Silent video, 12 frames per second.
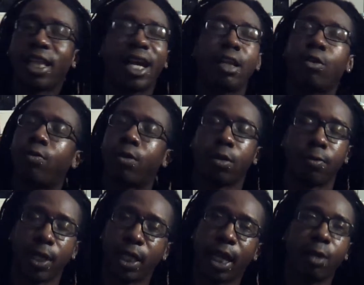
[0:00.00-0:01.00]
I don't want to
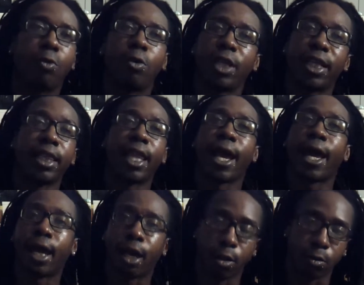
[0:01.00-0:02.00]
wait. I want it
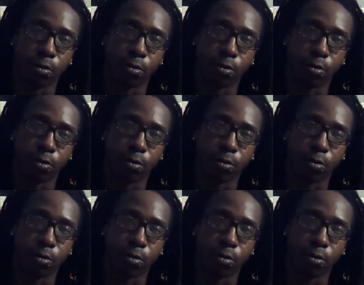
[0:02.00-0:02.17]
now.